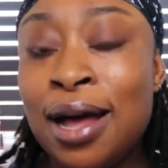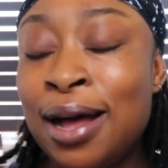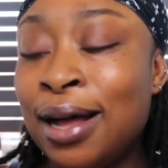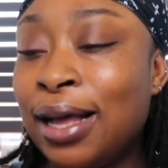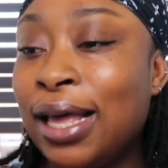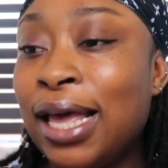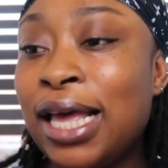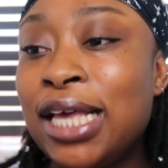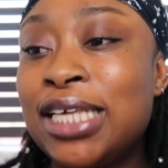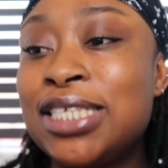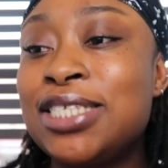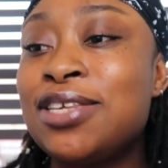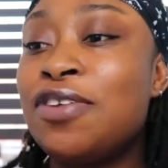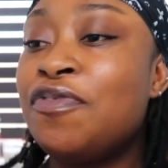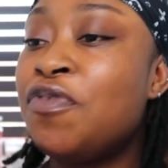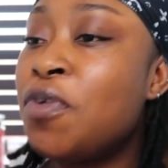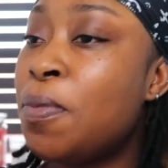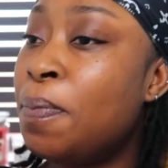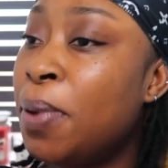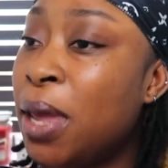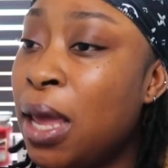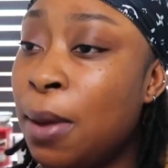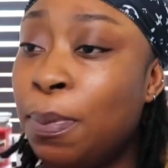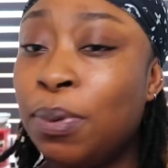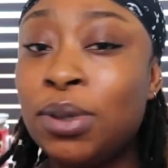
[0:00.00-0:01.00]
Okay, so
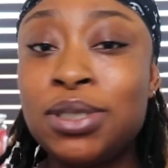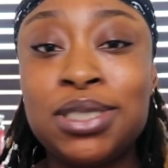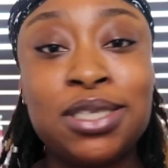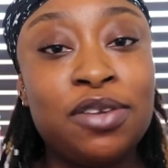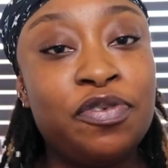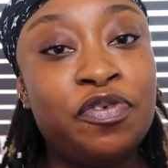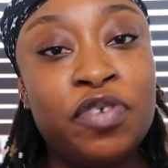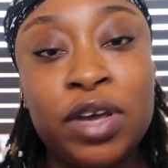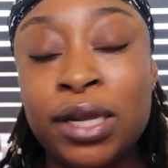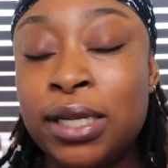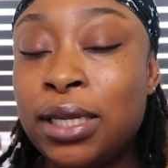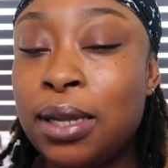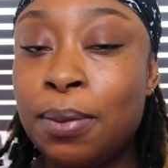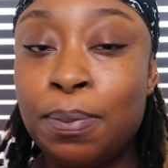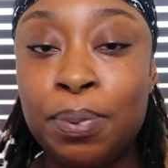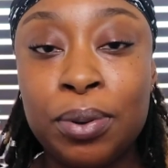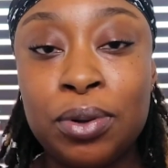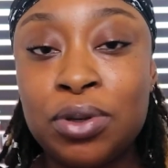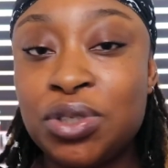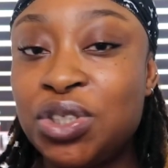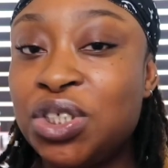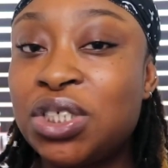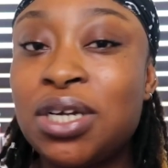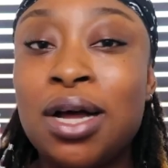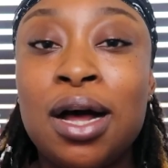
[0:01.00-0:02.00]
for people defending
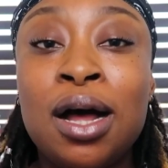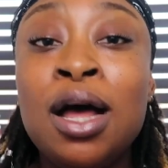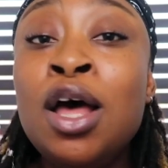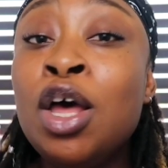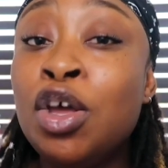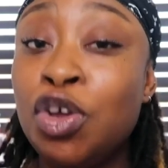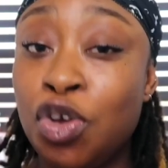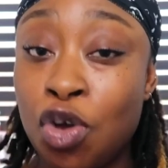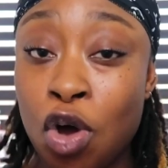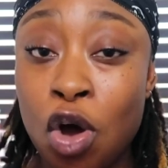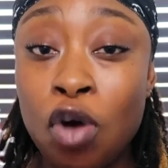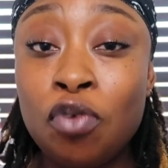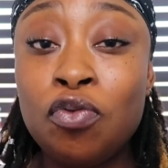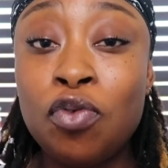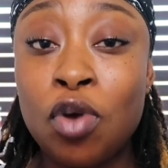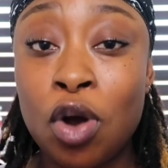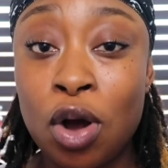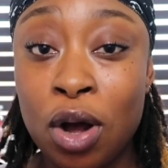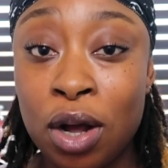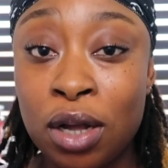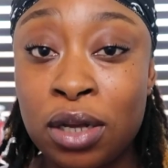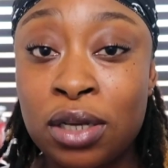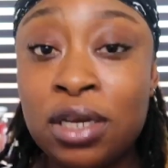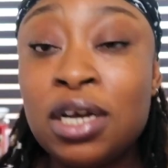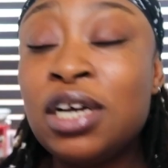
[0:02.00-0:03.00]
Porsha, you're
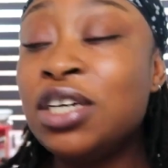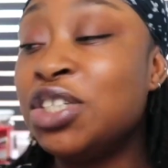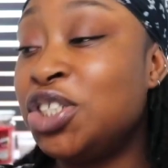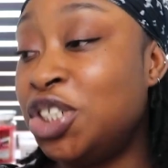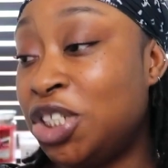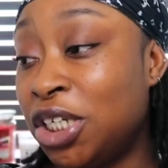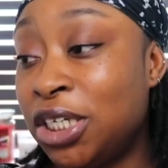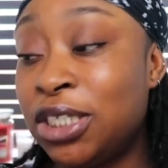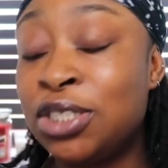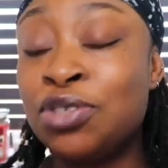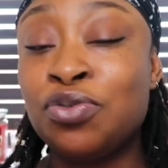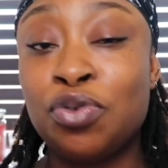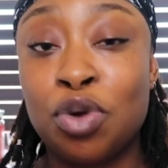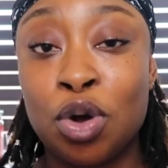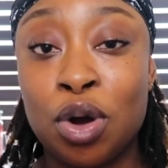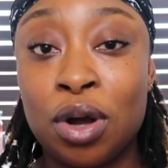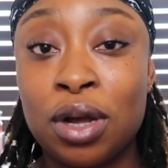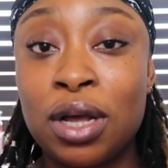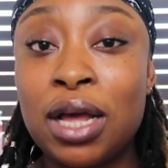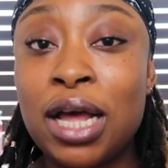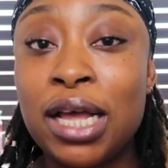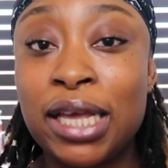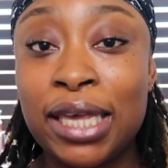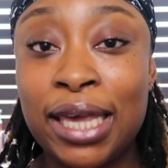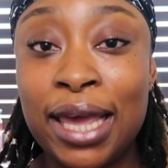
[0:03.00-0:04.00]
wrong, she's
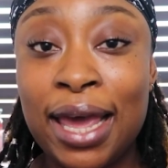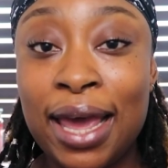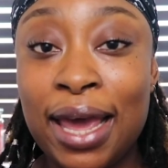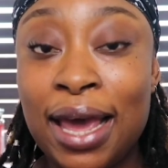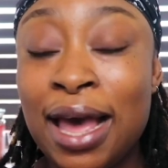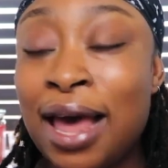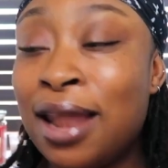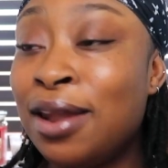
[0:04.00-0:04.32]
wrong, okay?